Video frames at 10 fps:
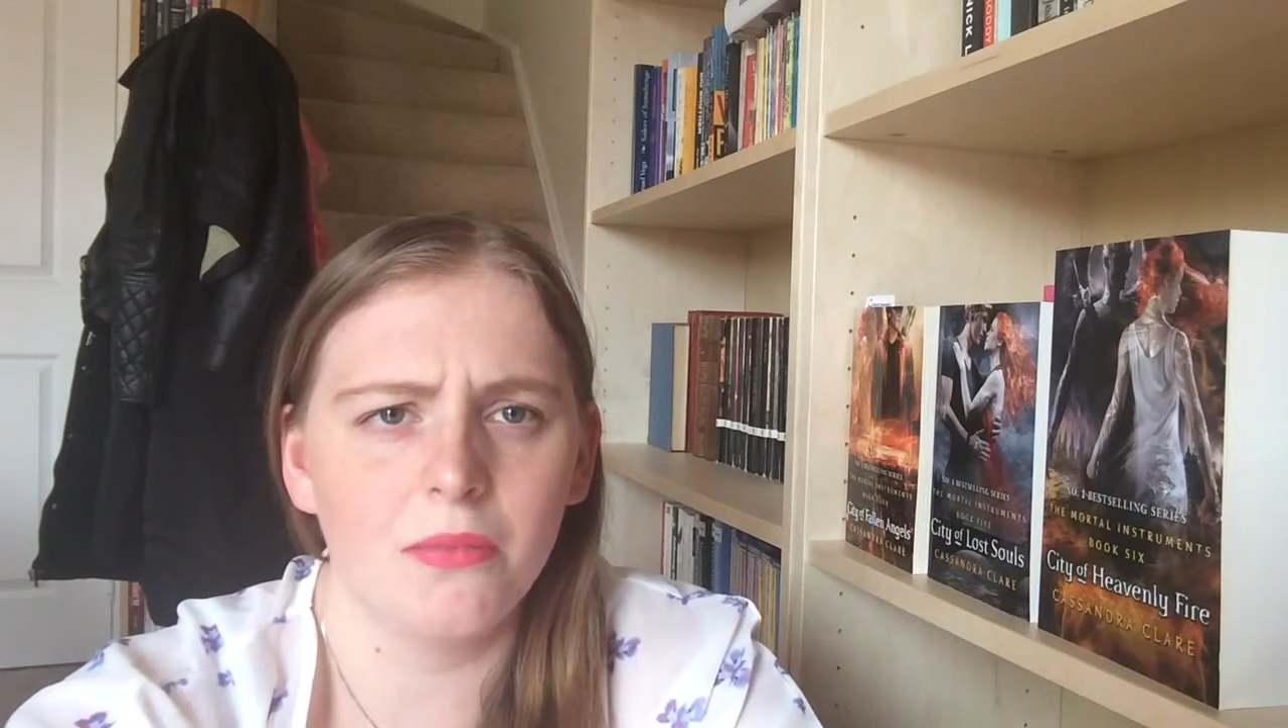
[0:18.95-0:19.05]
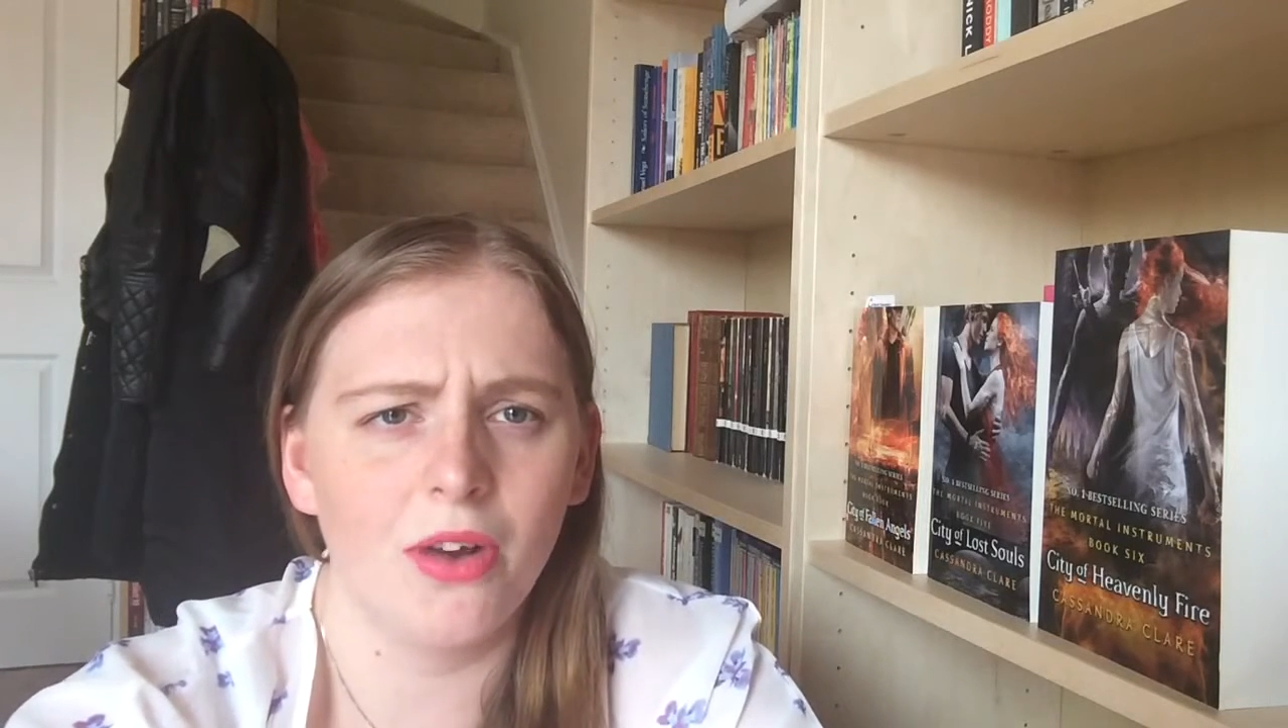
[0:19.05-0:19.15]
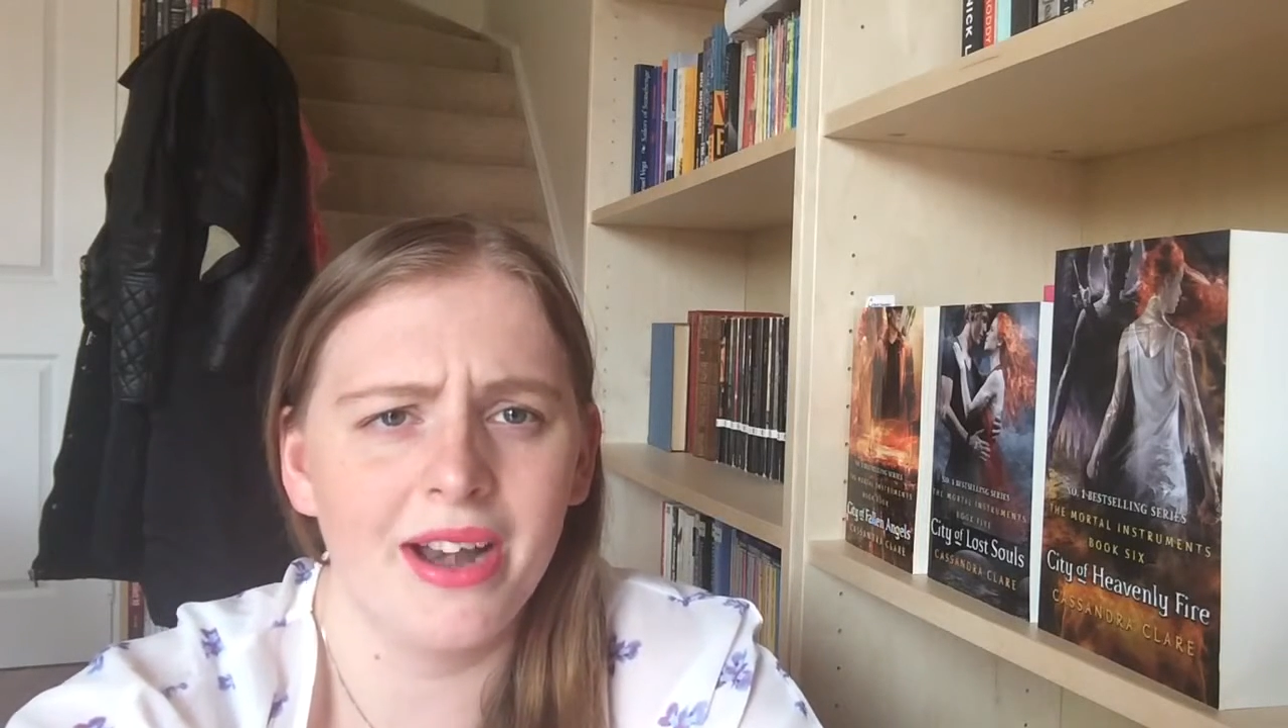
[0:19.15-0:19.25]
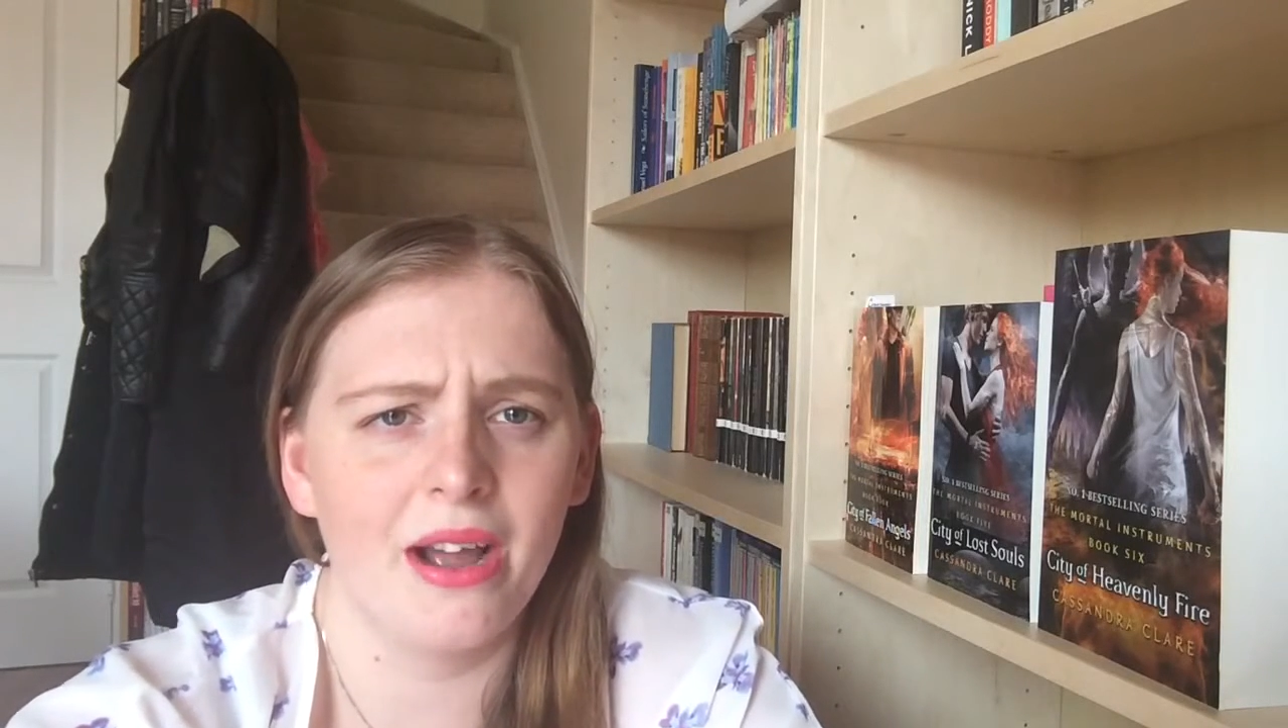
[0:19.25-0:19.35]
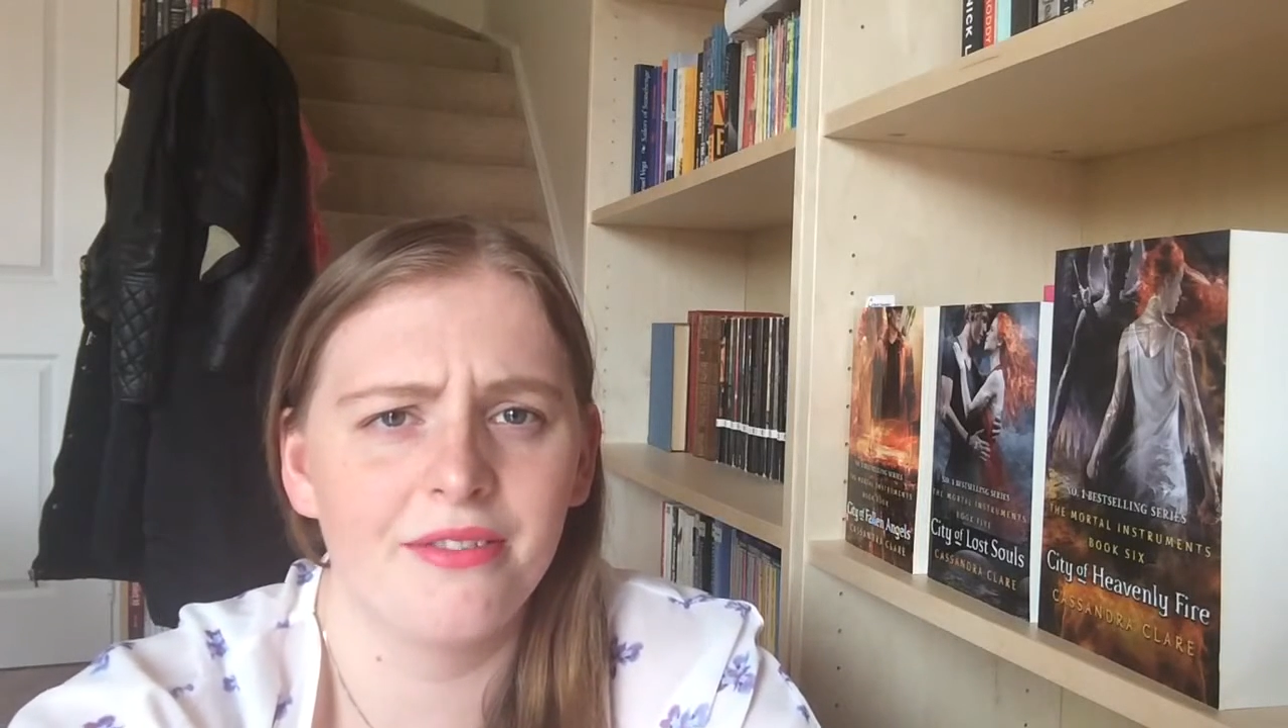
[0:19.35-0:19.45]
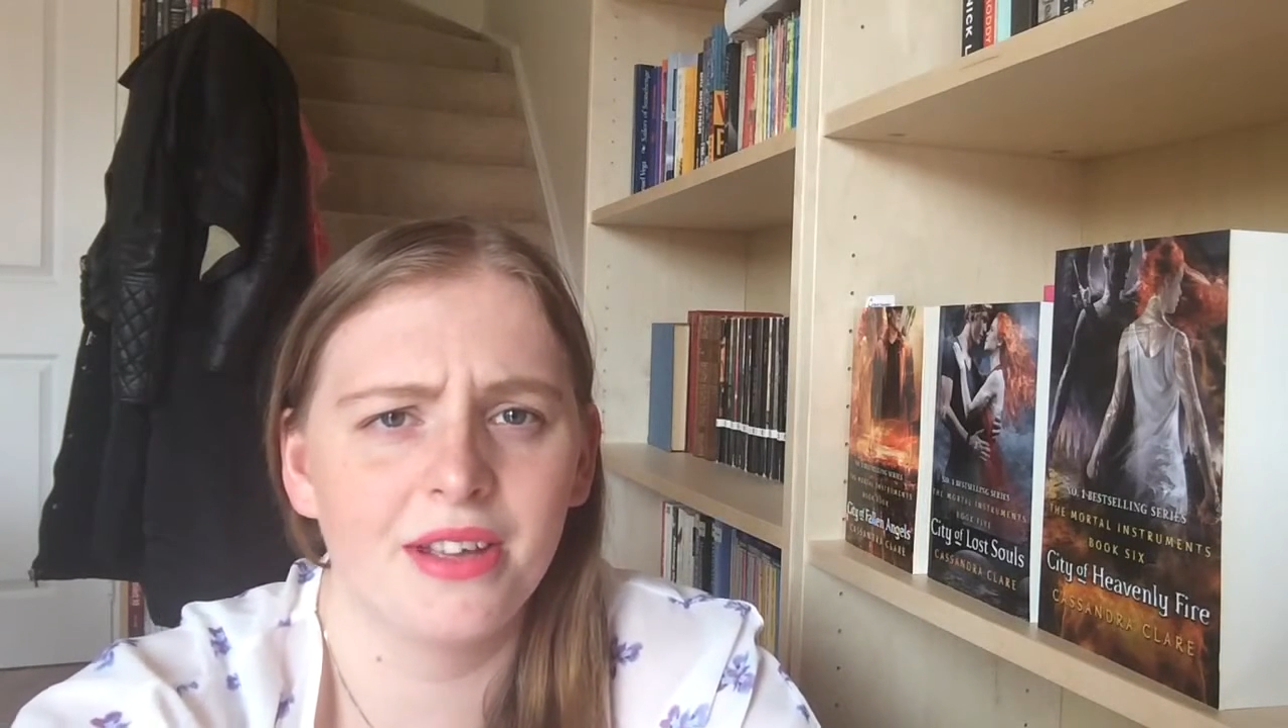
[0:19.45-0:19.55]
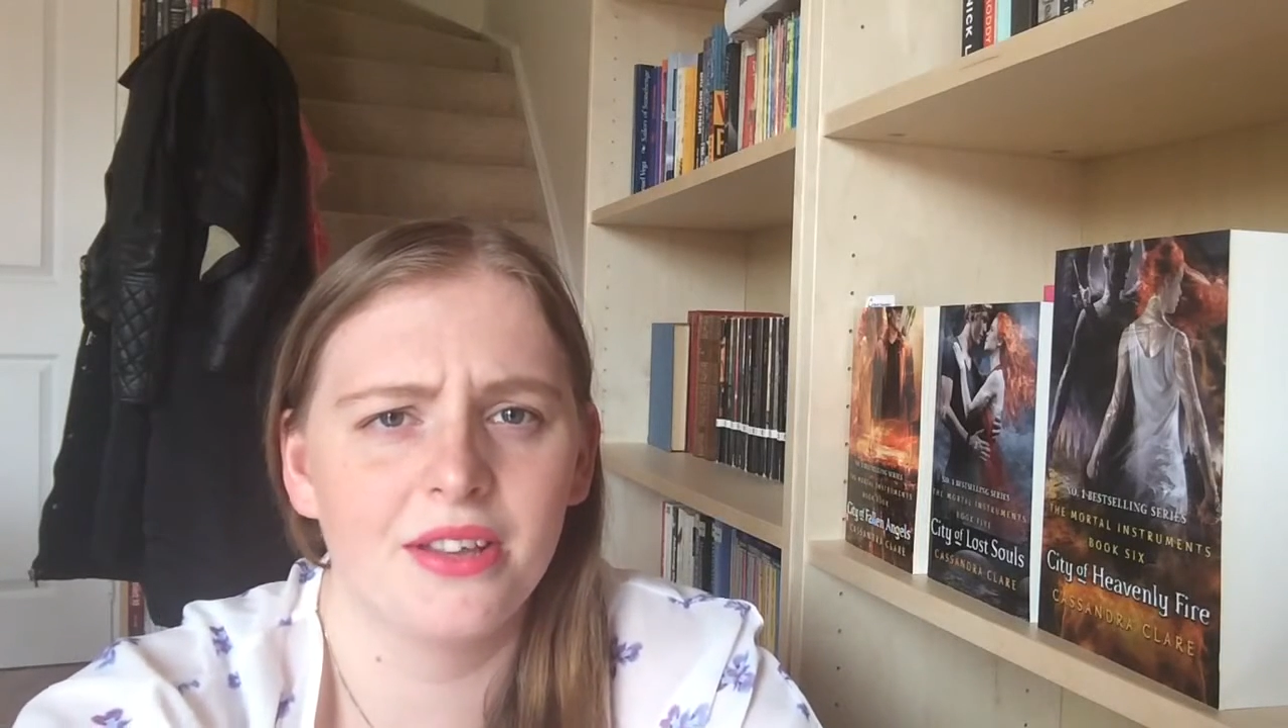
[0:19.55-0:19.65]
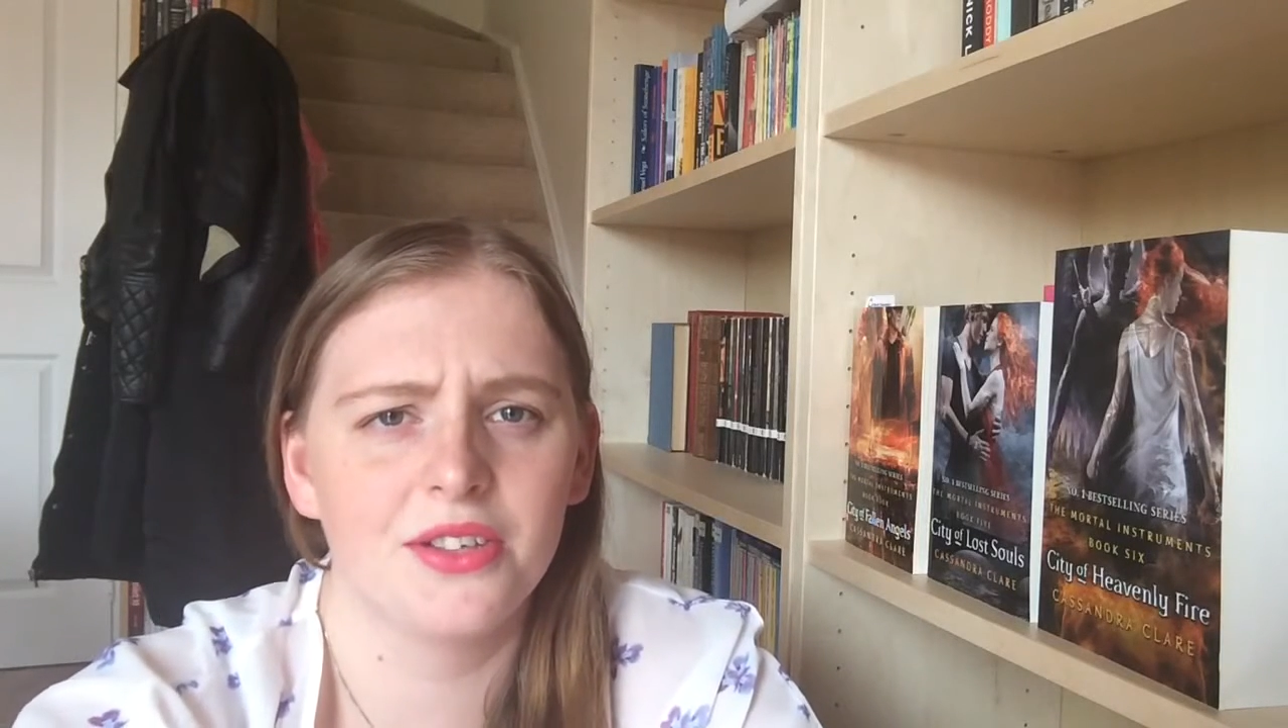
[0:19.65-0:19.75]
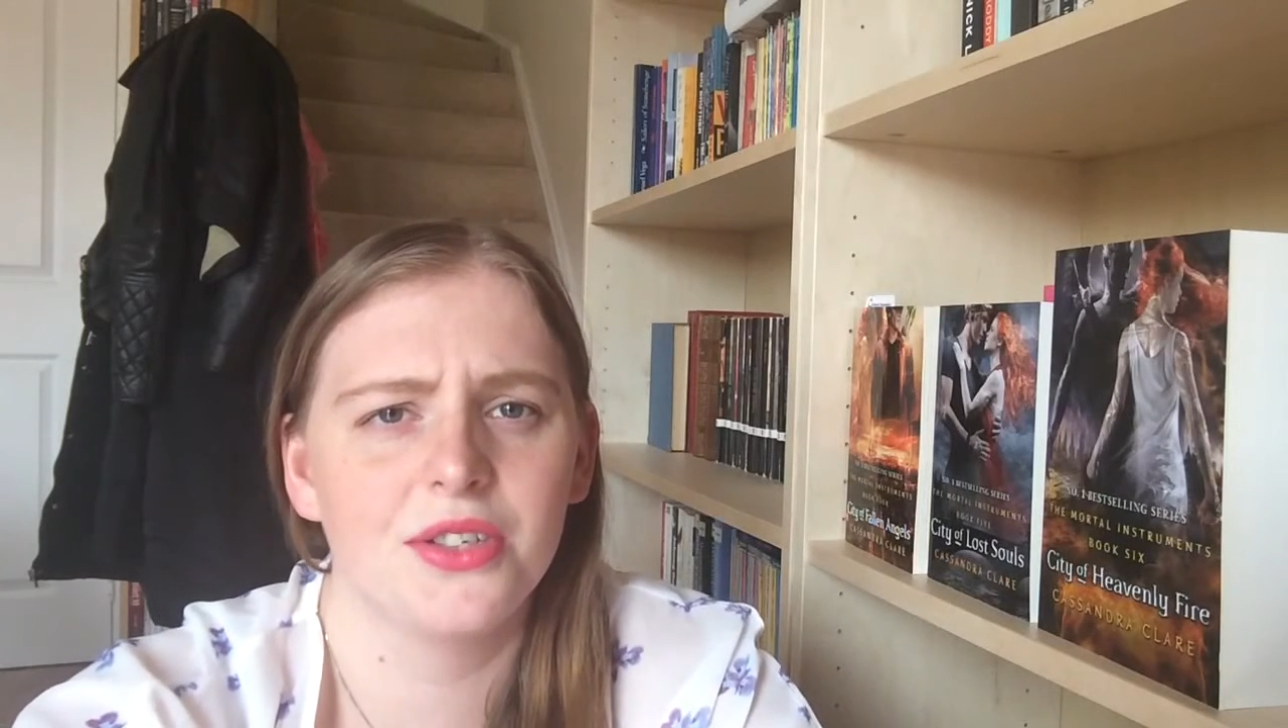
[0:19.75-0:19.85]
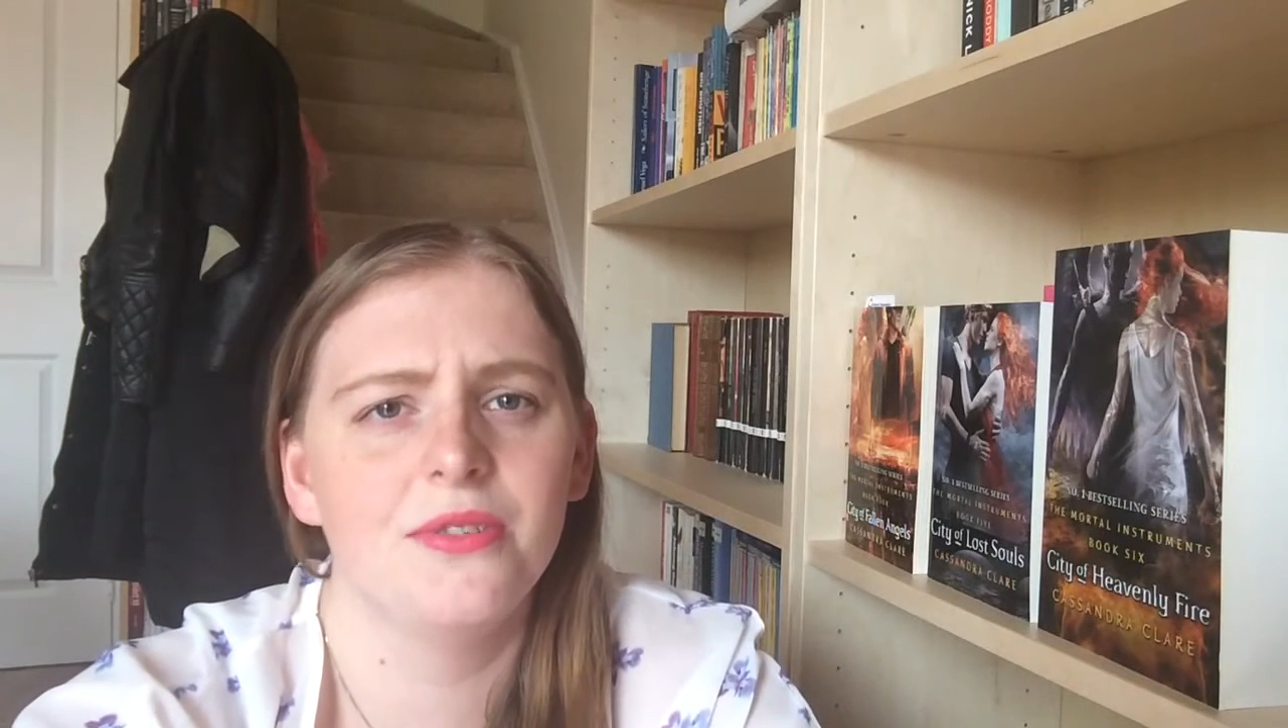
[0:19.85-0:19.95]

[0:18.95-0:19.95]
right now I feel that